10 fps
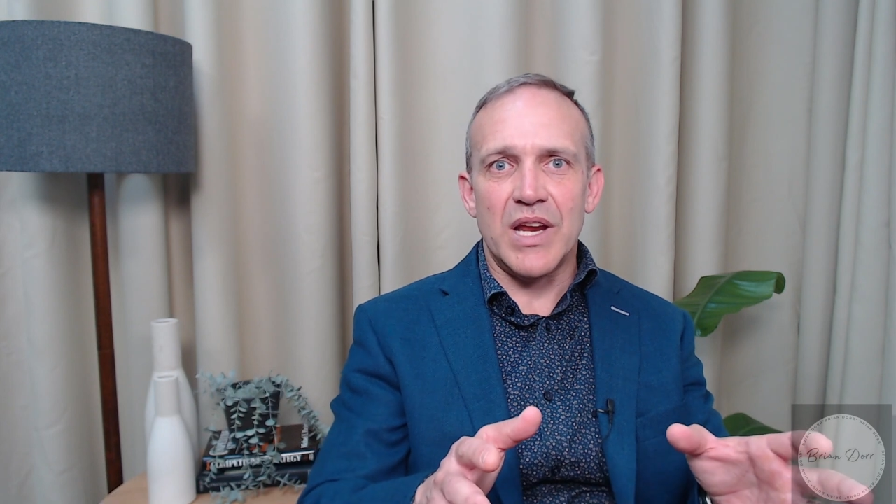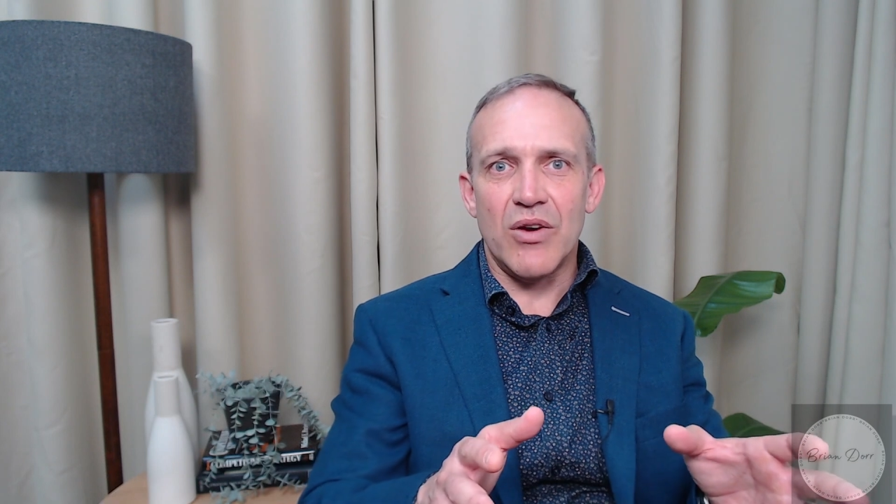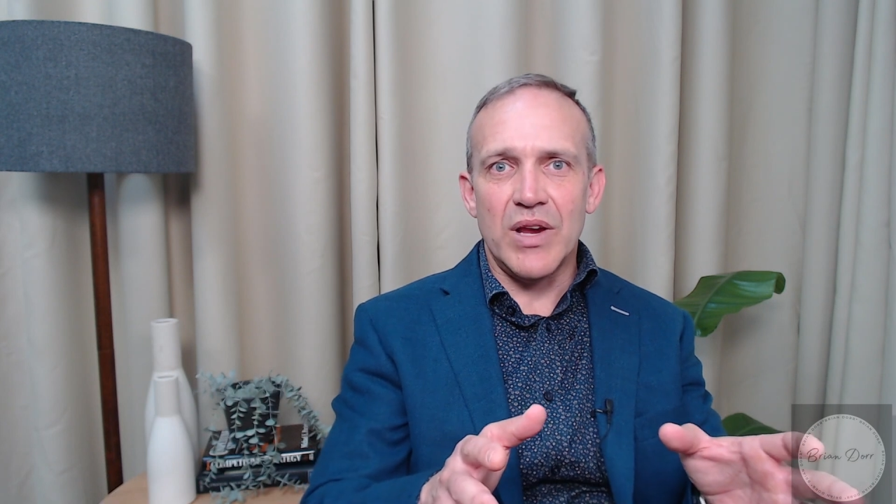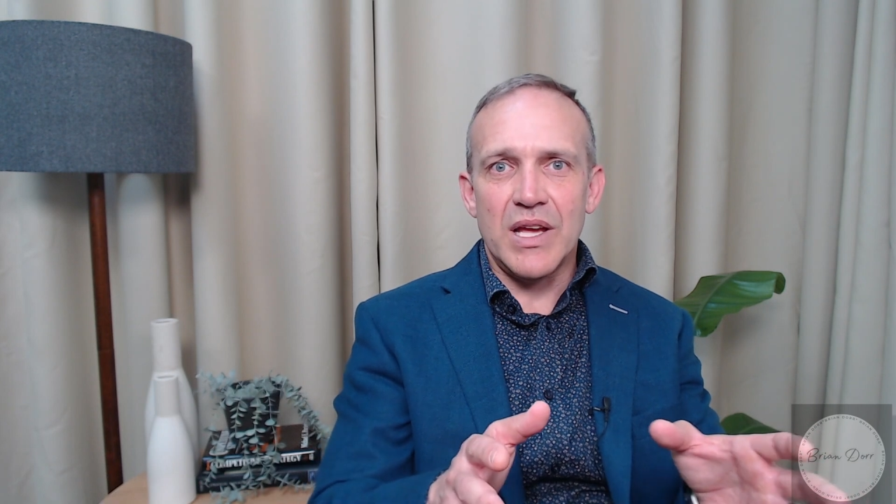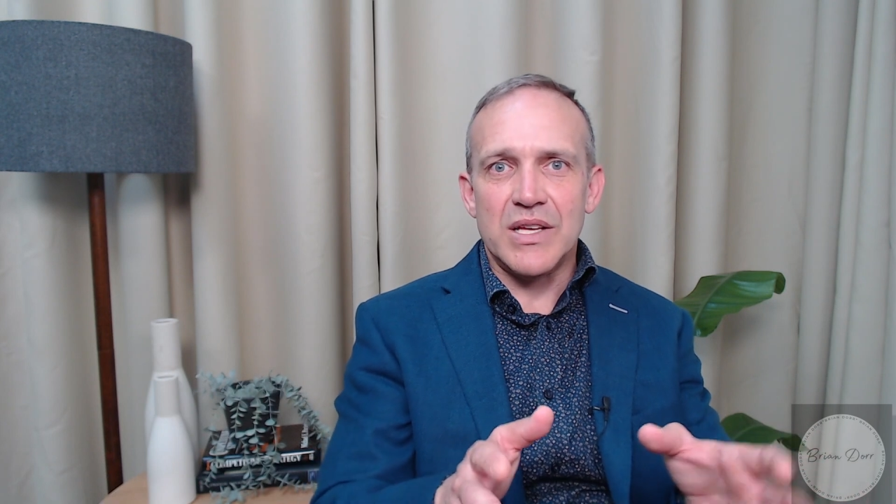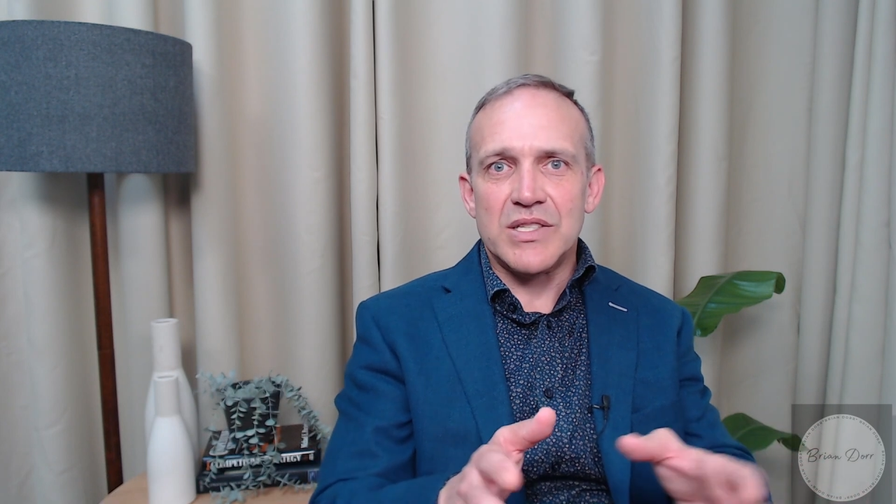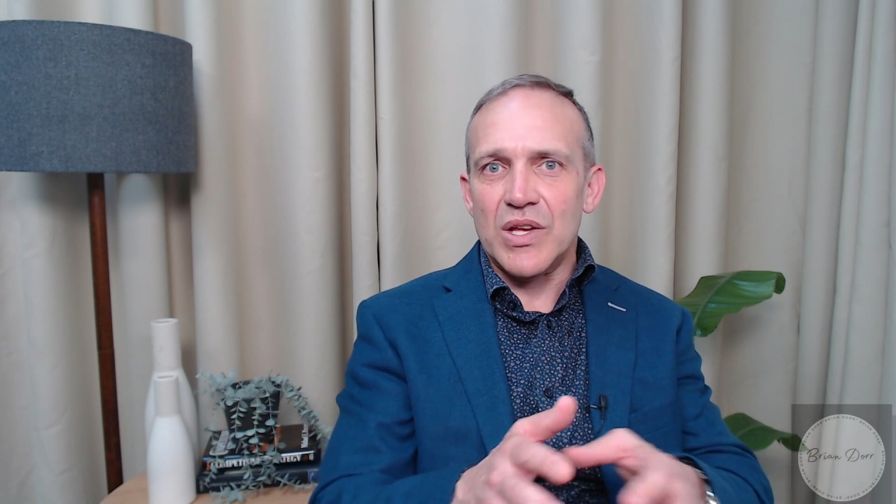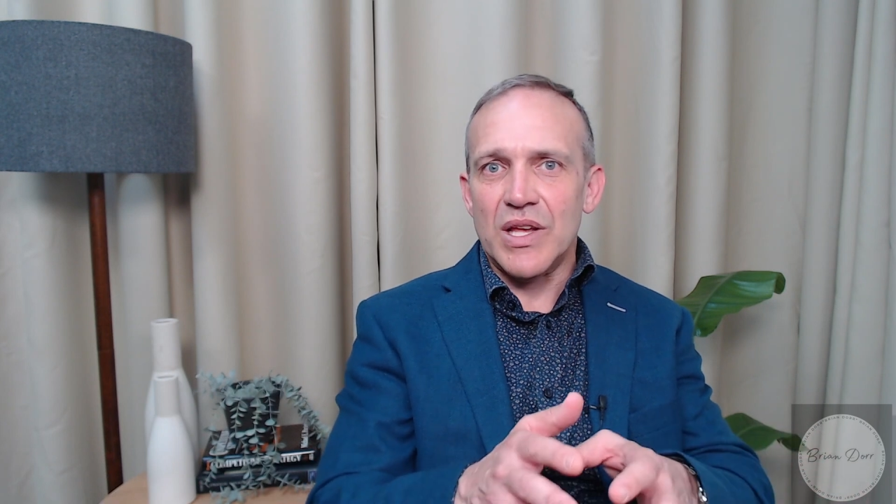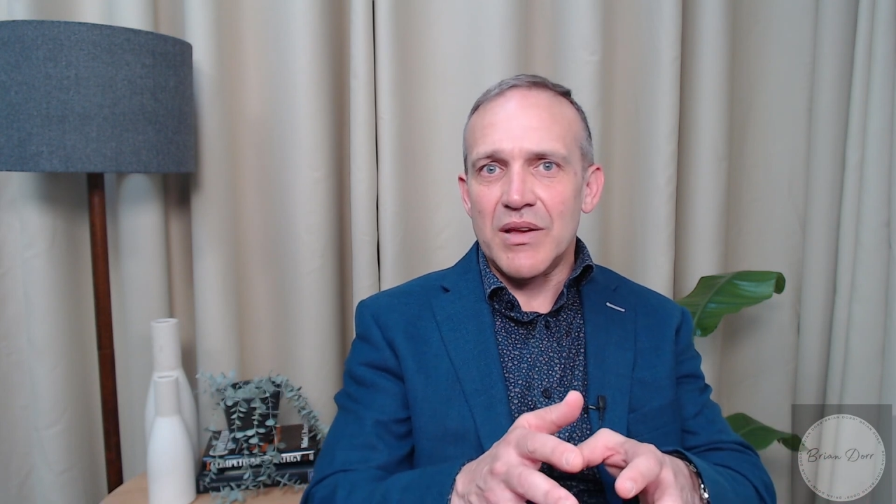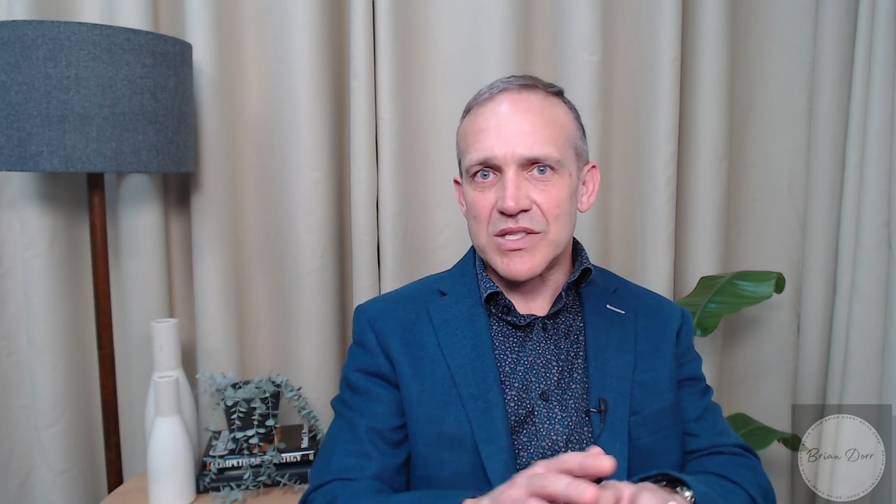area is
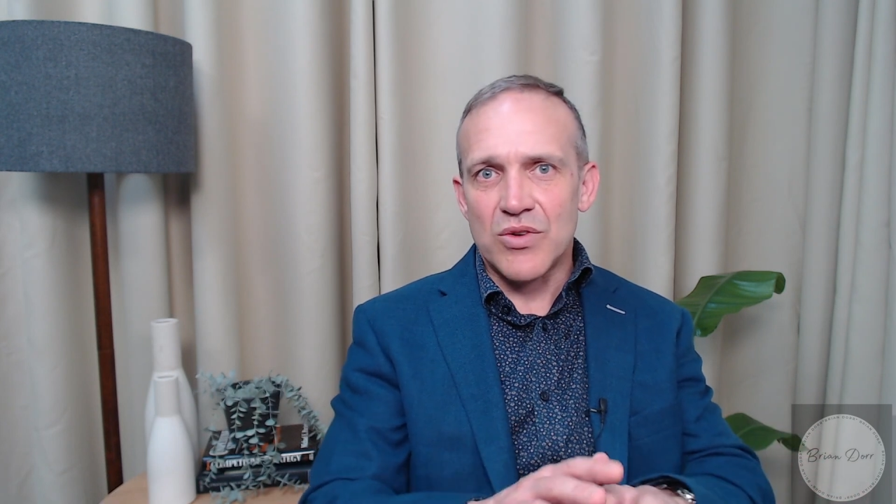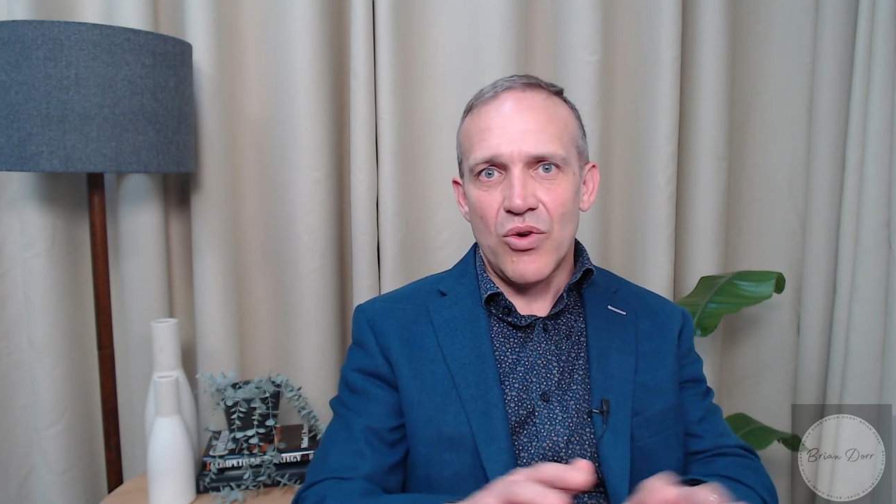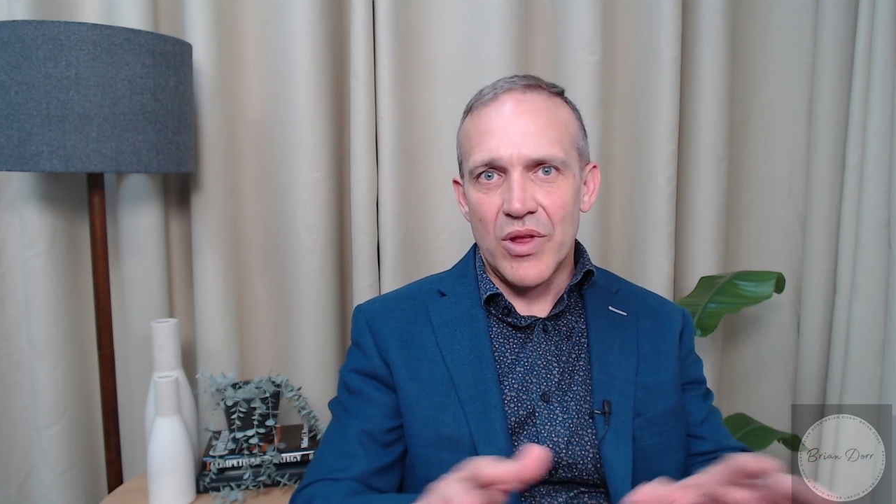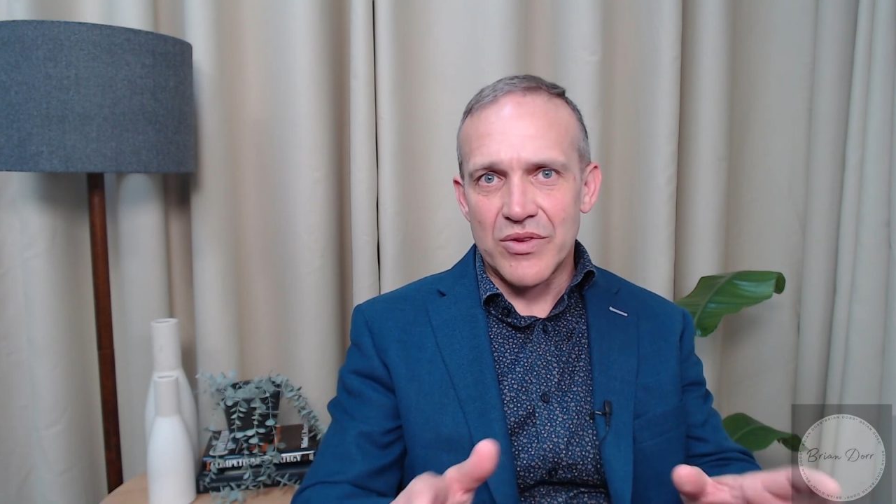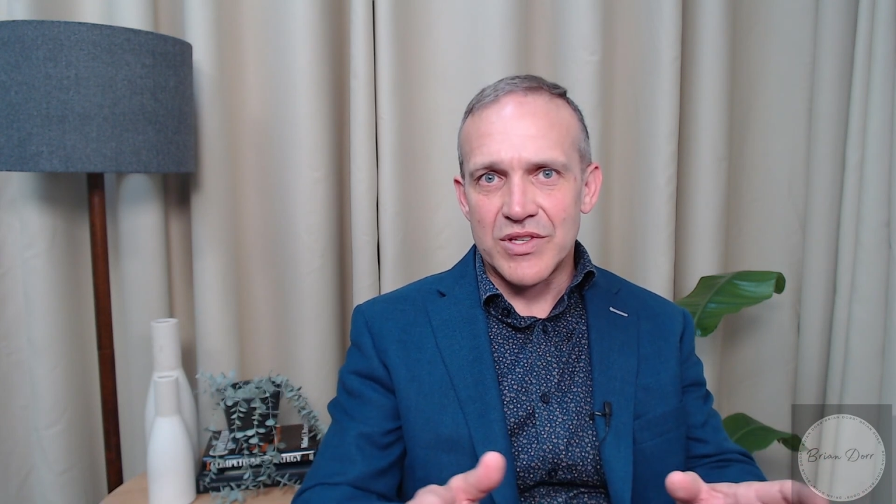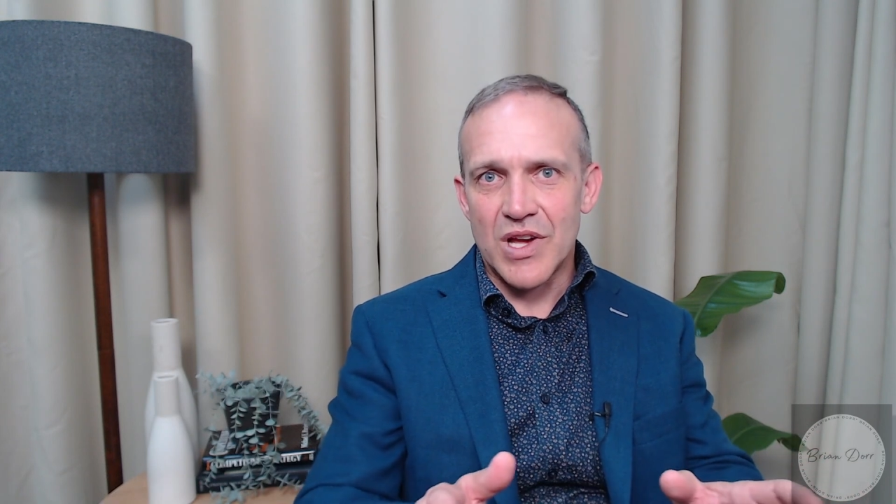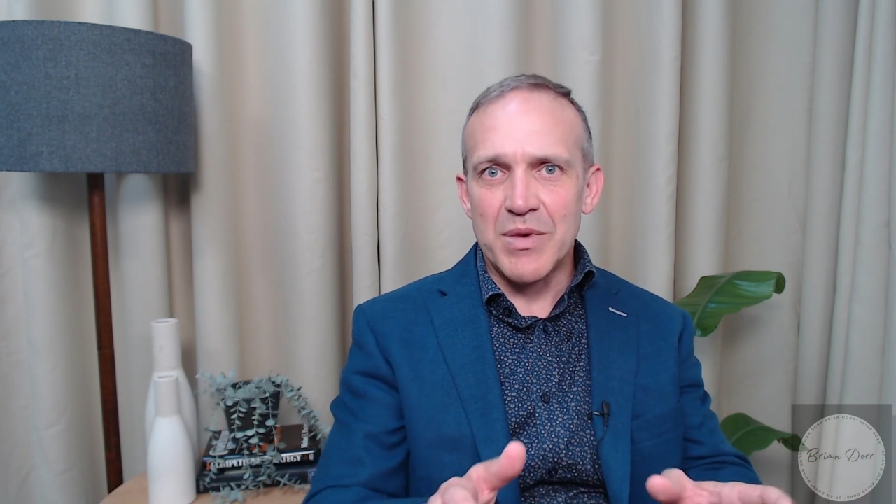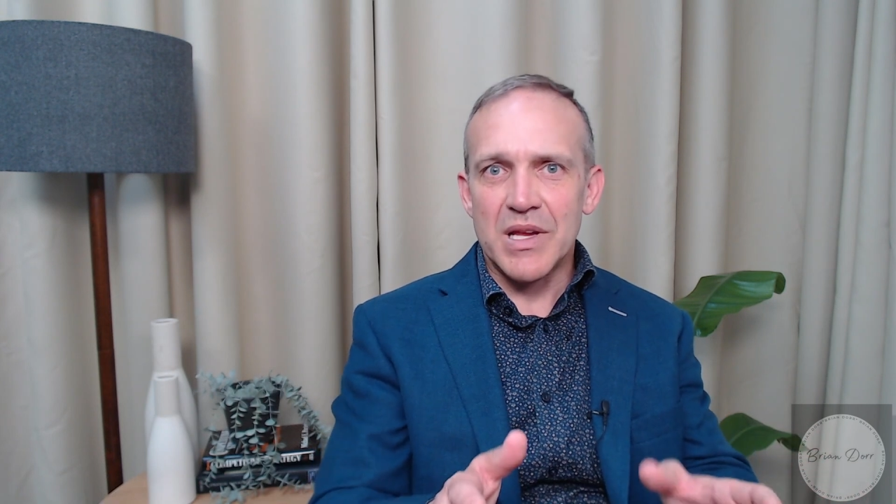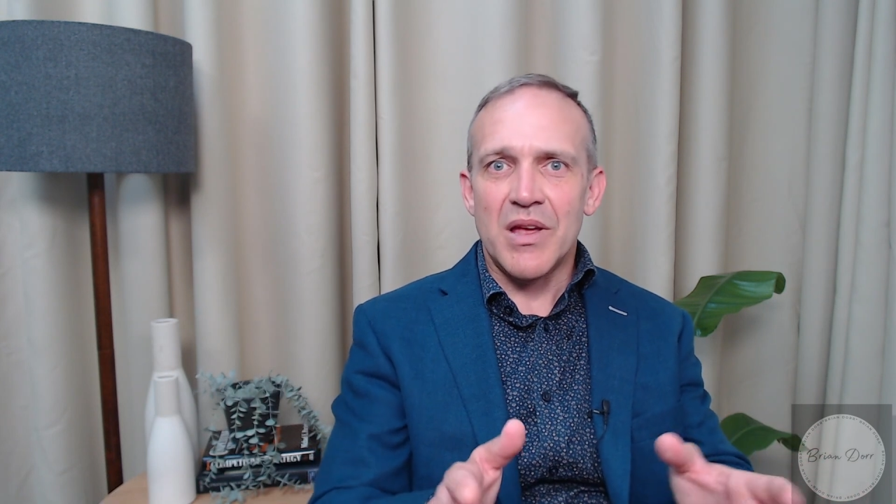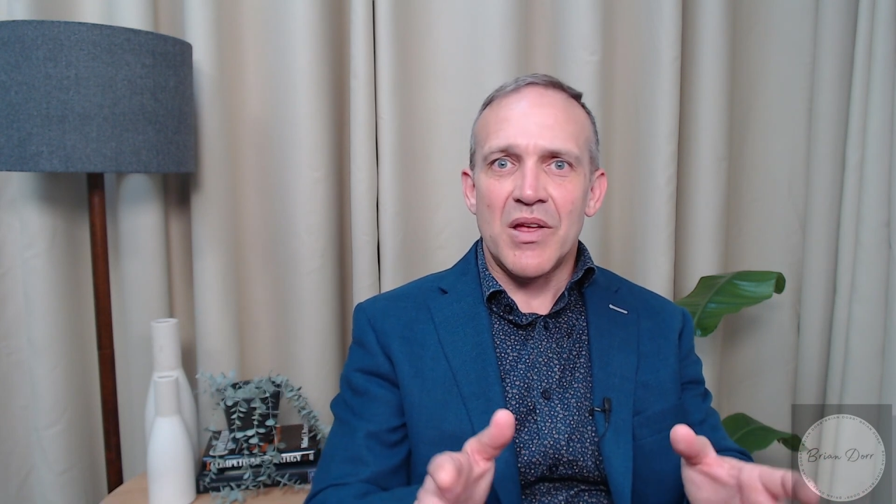a whole other topic,